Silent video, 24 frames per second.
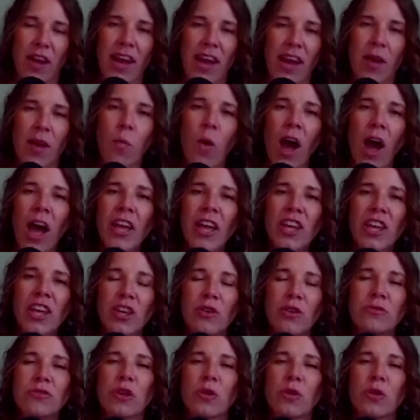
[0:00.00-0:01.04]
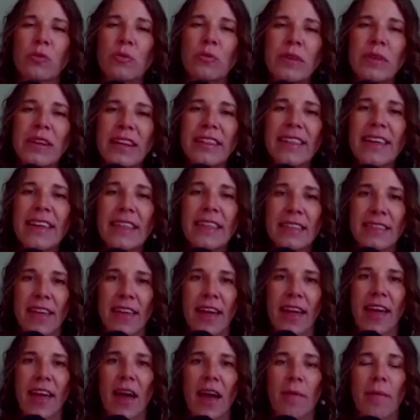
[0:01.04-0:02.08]
And I want you to really
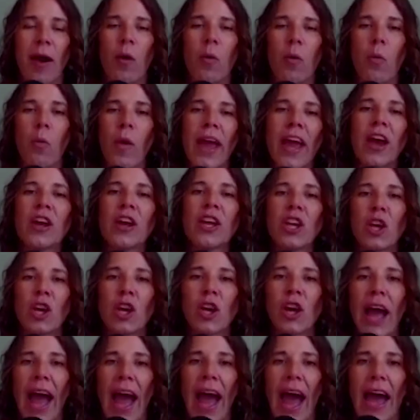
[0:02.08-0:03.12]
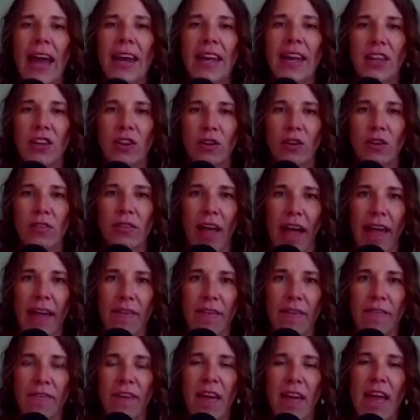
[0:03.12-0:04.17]
think about where you're at in your
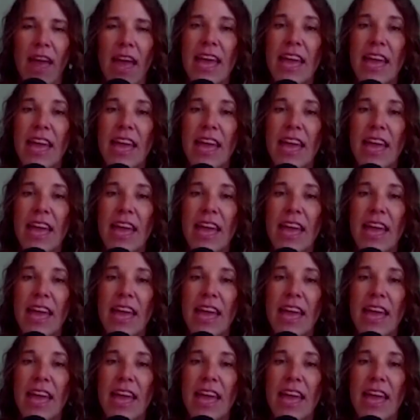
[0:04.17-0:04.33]
life.